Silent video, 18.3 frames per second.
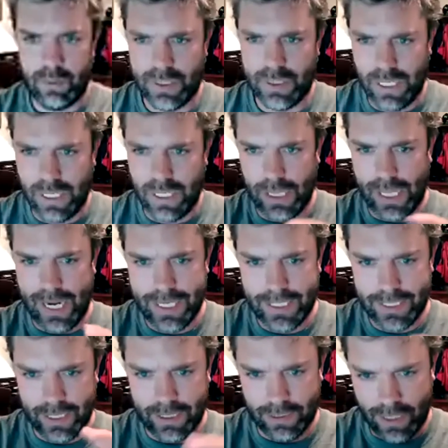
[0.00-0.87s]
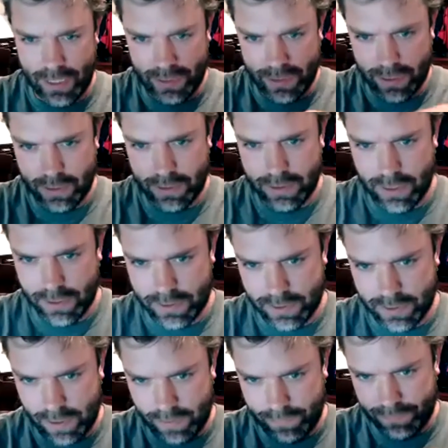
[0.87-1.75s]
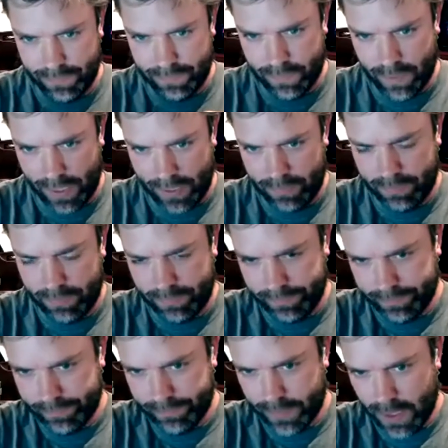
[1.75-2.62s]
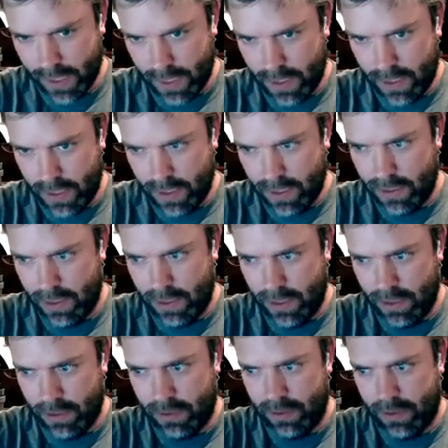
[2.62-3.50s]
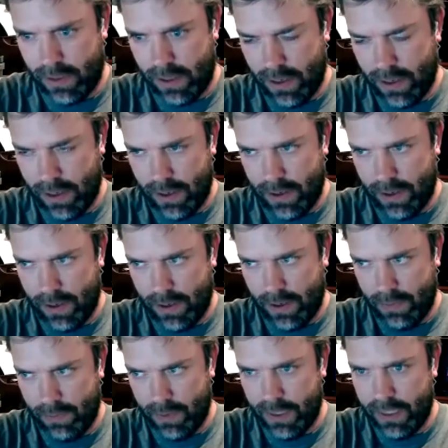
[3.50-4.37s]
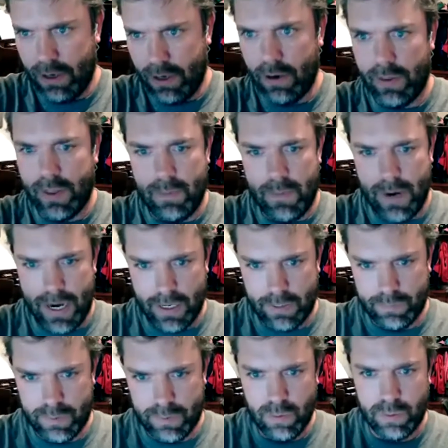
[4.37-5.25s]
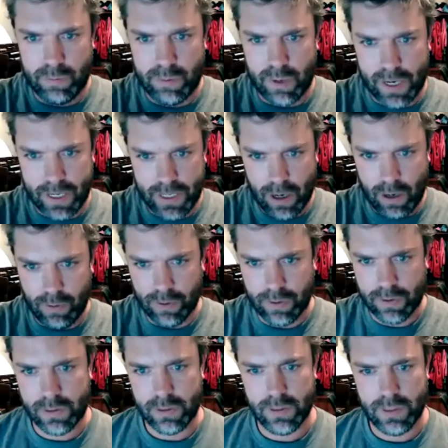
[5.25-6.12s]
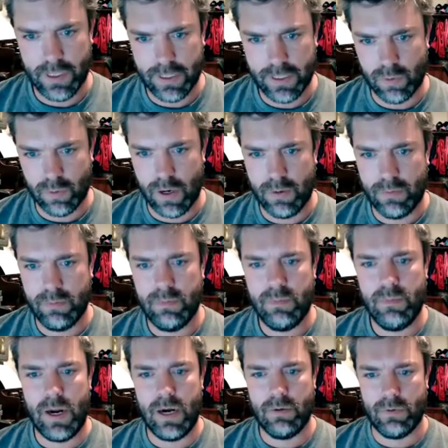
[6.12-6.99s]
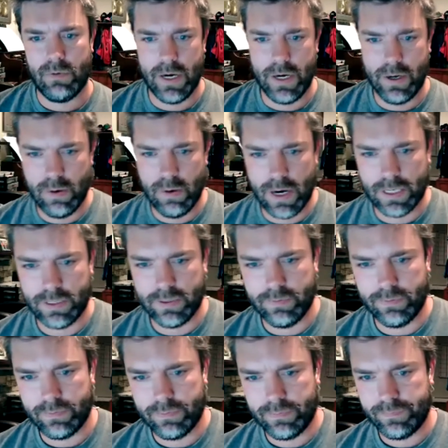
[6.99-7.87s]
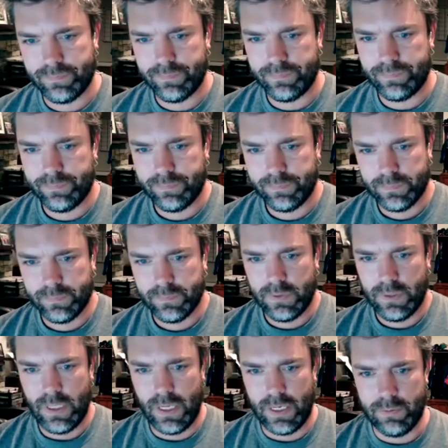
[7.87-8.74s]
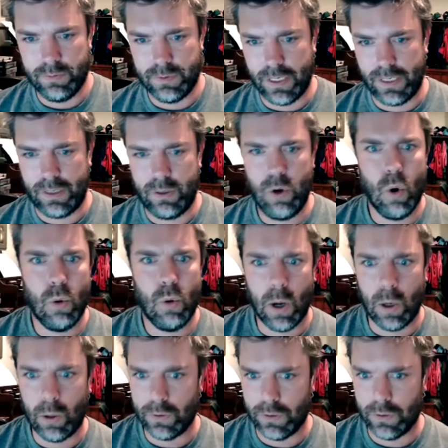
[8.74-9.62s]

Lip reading: glazing, like the stuff, like the material that made it super bright colors is what made it radioactive. Like it was like cobalt or